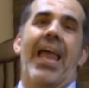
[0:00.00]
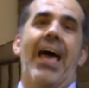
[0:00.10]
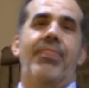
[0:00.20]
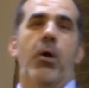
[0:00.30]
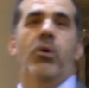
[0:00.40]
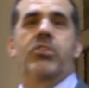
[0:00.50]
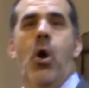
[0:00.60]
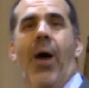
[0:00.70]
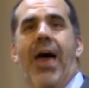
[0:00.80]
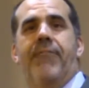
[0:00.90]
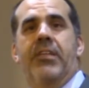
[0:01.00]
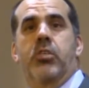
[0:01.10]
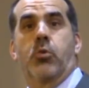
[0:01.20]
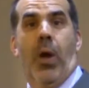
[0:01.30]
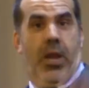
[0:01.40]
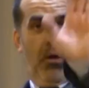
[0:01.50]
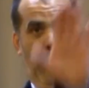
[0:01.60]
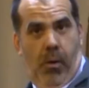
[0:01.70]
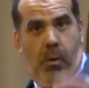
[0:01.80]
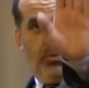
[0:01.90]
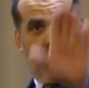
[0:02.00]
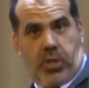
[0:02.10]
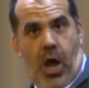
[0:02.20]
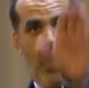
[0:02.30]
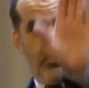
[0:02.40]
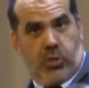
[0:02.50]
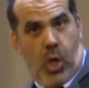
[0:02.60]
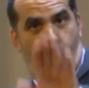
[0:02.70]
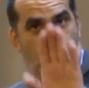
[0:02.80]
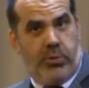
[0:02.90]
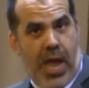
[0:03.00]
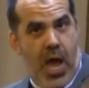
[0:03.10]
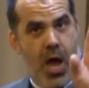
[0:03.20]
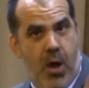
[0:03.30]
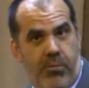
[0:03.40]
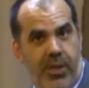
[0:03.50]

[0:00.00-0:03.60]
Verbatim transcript: glad there was no Adventist went, oh, start slow down.